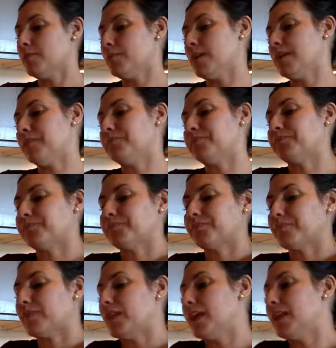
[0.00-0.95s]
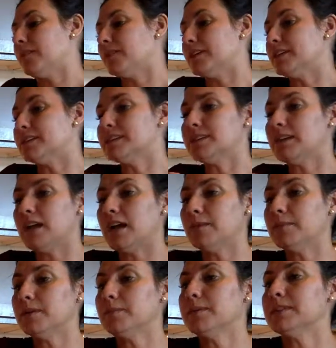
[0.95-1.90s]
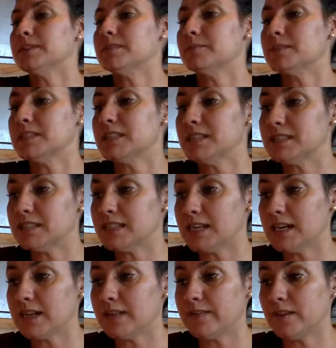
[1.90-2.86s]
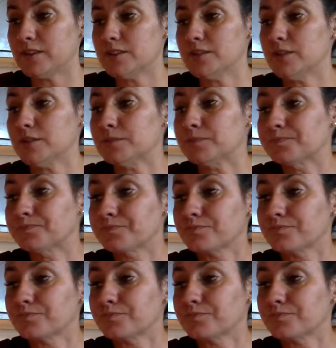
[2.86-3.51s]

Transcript: But anyways, I'm going to put some seasoning in there too.